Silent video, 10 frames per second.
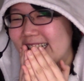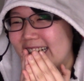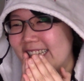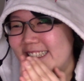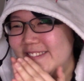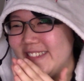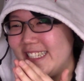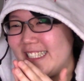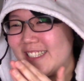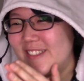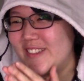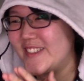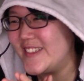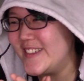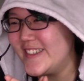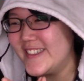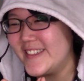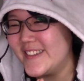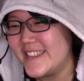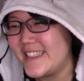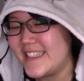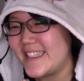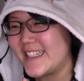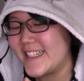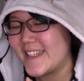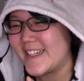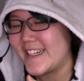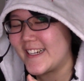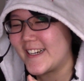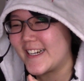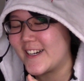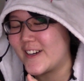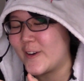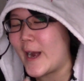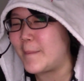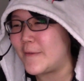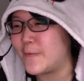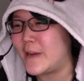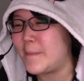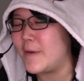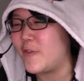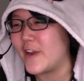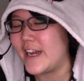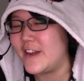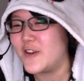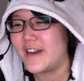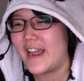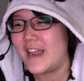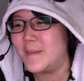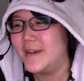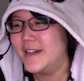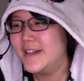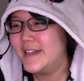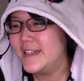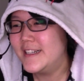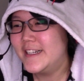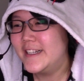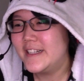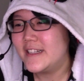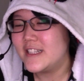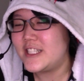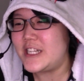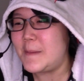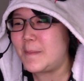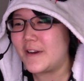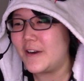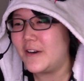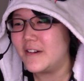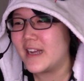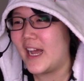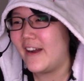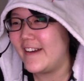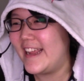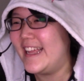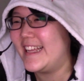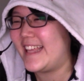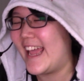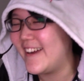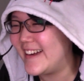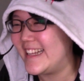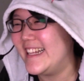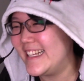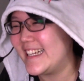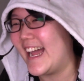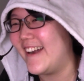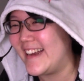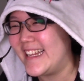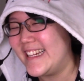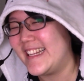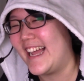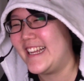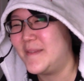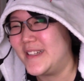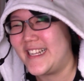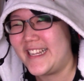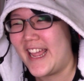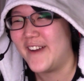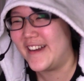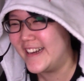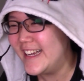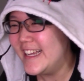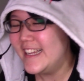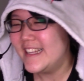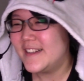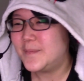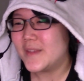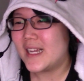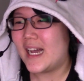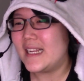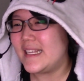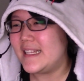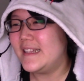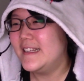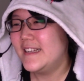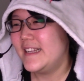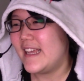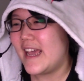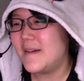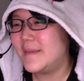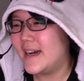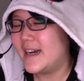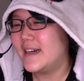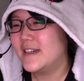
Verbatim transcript: Kasumi, Shizuku. Crap, I keep on forgetting your name. The sheep girl, Karin. I keep on saying Karen. Karin, Emma.